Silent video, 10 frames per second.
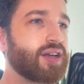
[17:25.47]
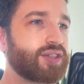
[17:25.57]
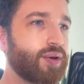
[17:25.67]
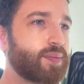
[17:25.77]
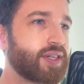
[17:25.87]

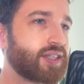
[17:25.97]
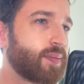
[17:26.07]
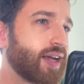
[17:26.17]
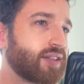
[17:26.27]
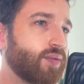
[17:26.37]
So it
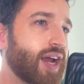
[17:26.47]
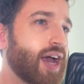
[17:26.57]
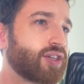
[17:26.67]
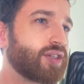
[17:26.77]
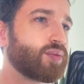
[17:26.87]
participates in
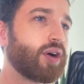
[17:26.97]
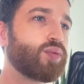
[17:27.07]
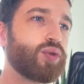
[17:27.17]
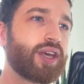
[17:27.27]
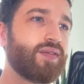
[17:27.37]
reactions where it
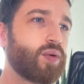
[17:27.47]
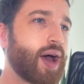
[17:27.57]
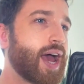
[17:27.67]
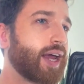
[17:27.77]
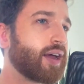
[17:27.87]
will give
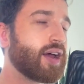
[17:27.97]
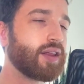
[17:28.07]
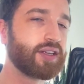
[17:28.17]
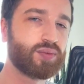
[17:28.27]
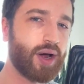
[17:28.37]
away
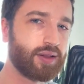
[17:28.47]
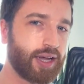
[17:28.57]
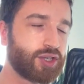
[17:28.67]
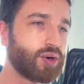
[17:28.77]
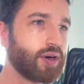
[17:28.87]
this 1
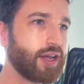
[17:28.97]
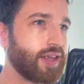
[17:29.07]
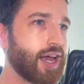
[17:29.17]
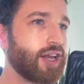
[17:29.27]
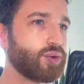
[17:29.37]
electron in
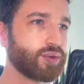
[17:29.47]
the n equals